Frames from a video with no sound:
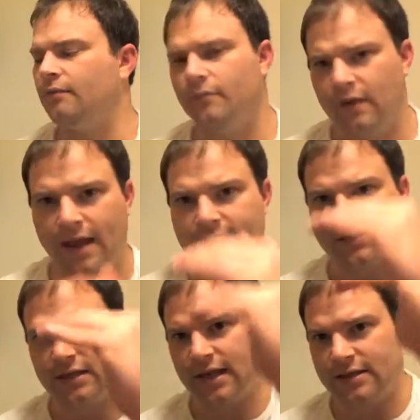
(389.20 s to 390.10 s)

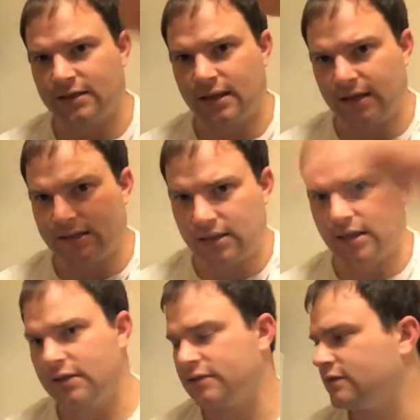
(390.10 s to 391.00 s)
layers and layers and layers and
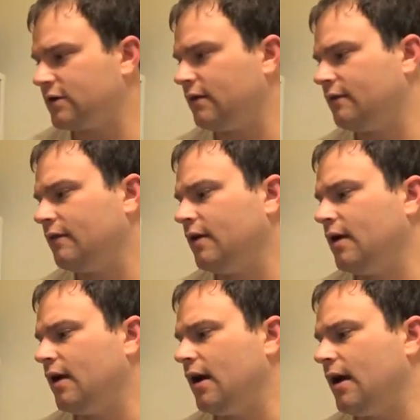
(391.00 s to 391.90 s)
layers of stuff.
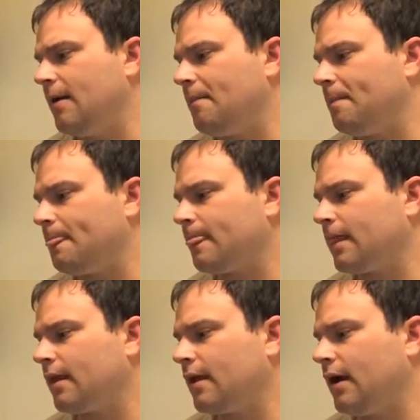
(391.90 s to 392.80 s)
And
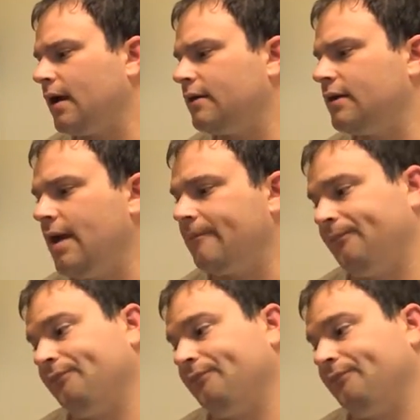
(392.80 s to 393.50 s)
yeah,